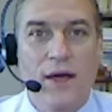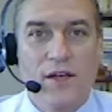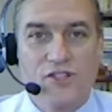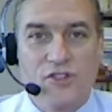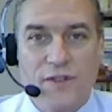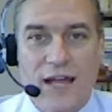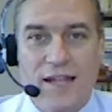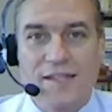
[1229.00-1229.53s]

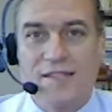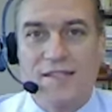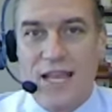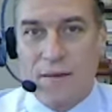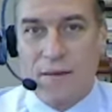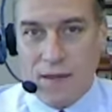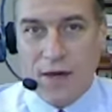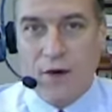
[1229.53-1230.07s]
So that
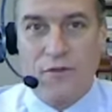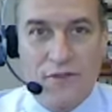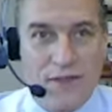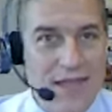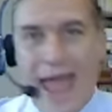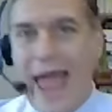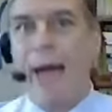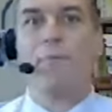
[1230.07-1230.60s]
same healthy
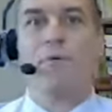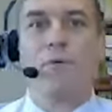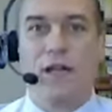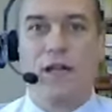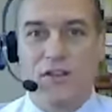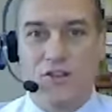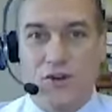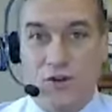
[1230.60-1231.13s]
apple
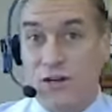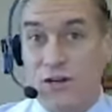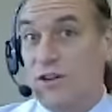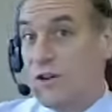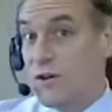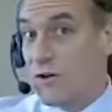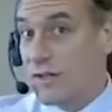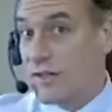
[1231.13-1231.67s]
can turn into
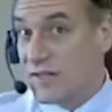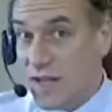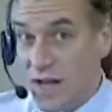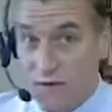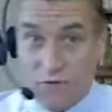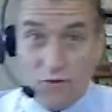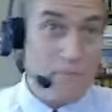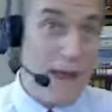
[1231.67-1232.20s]
good stuff
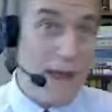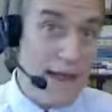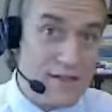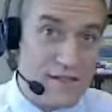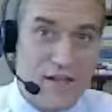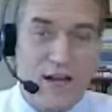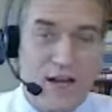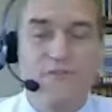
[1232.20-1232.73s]
or bad
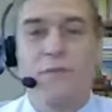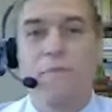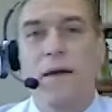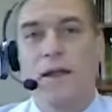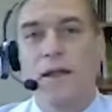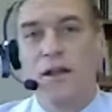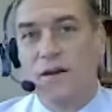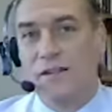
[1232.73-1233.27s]
stuff
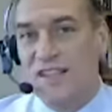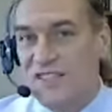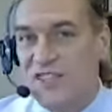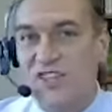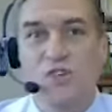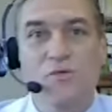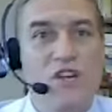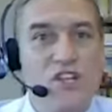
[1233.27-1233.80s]
depending on the
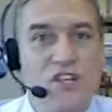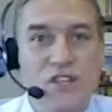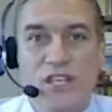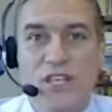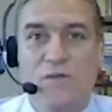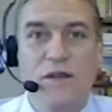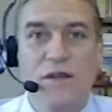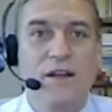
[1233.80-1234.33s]
situation that
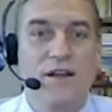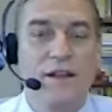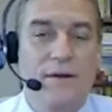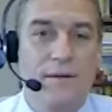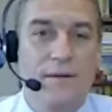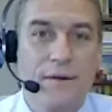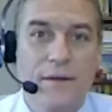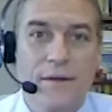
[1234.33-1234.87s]
you eat it
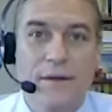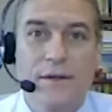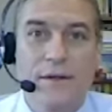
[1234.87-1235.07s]
in.